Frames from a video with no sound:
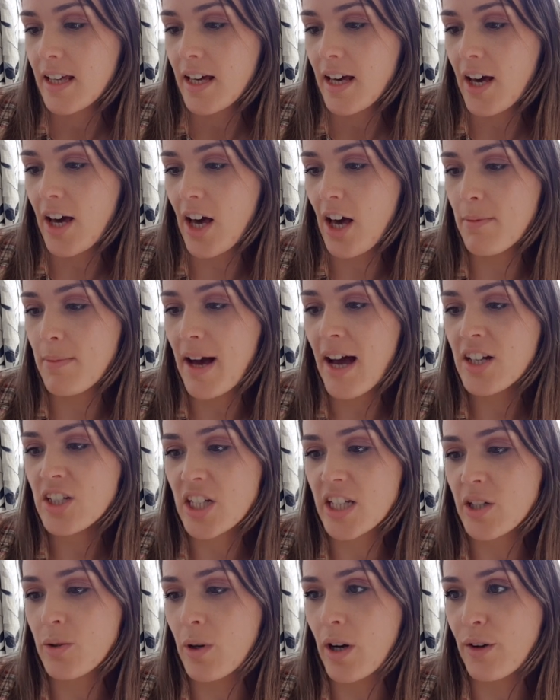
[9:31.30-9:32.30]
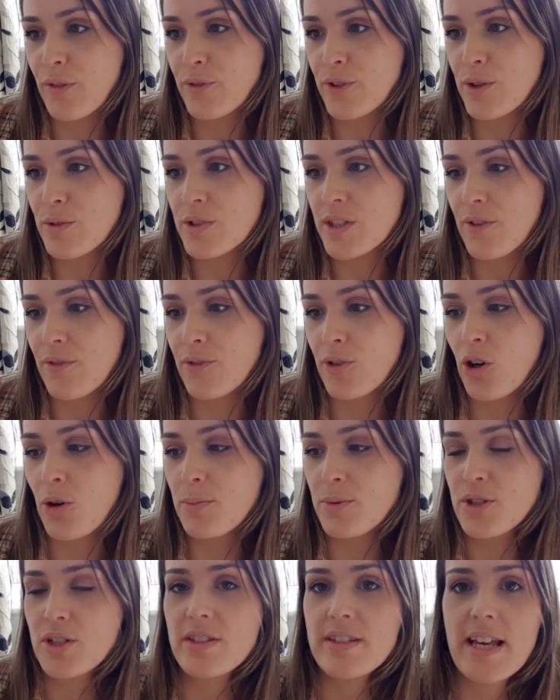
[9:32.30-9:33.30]
Actually quite a few different
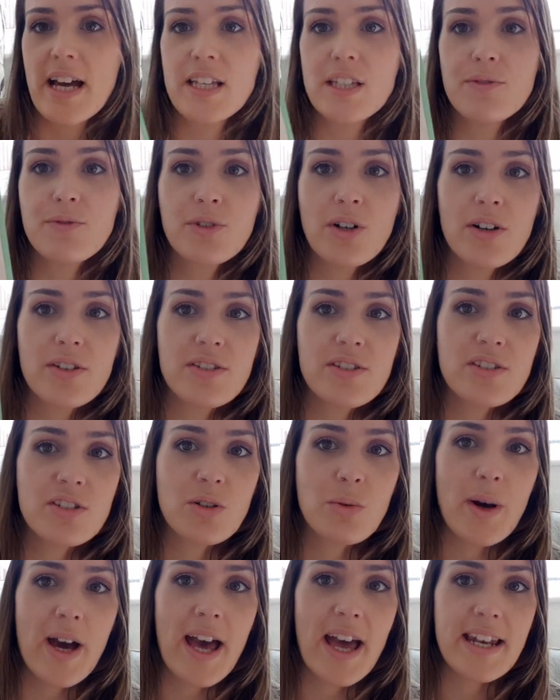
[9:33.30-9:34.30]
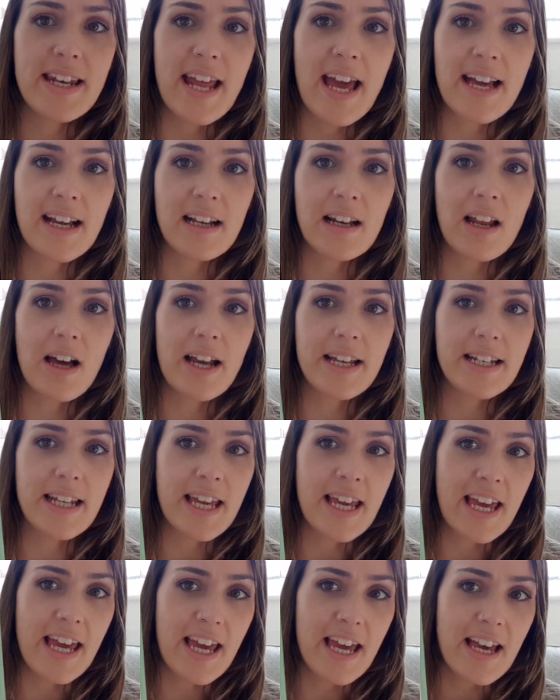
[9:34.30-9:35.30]
options there. You've got a square neckline
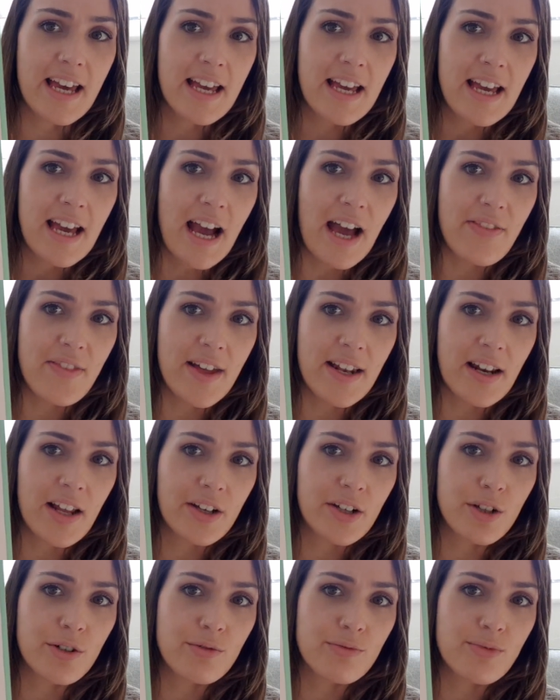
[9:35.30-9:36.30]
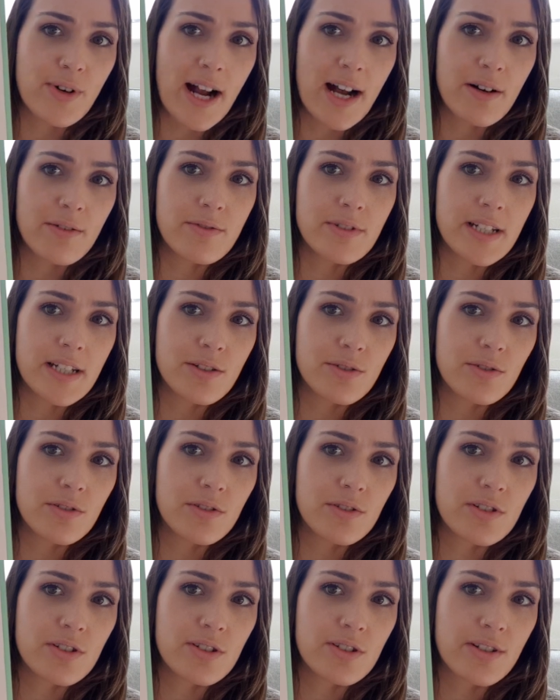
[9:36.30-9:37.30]
here and then like a rounded
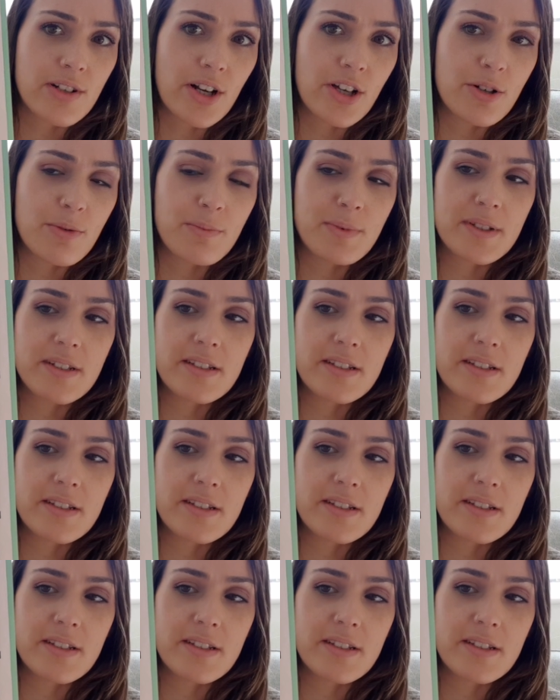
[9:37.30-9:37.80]
sloped